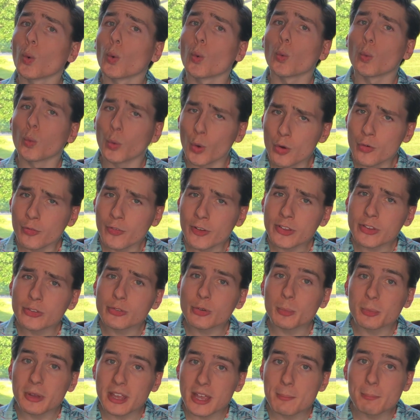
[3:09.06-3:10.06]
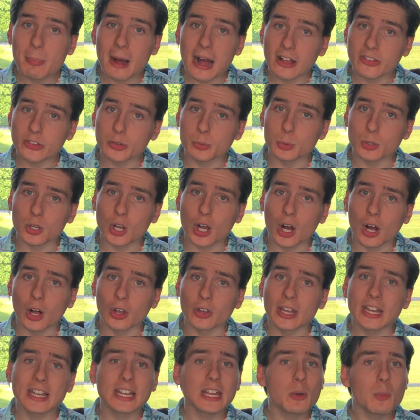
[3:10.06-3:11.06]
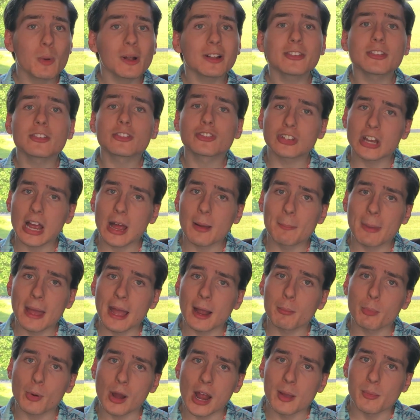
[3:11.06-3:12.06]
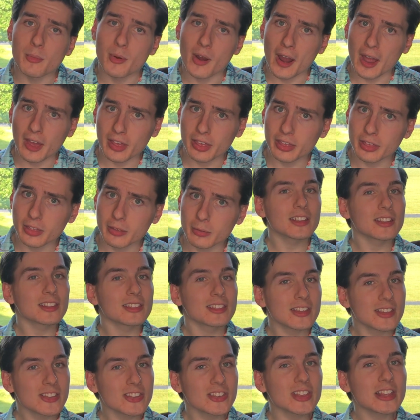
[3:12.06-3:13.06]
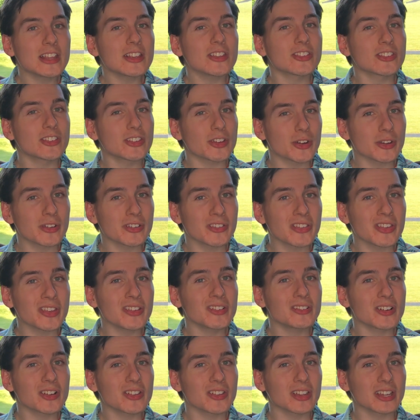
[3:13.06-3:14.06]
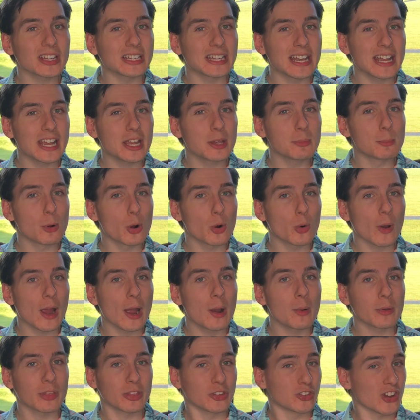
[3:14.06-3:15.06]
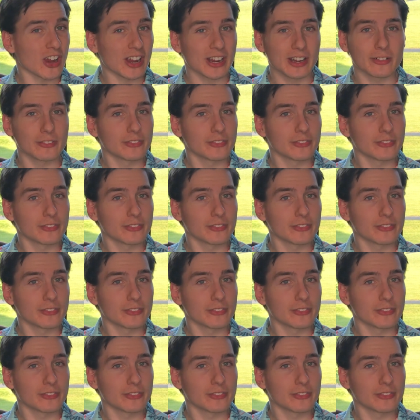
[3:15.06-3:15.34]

Rufus from Kim Possible called, and he wants his job back, Primewrath. This thing seriously looks like a naked mole rat with giant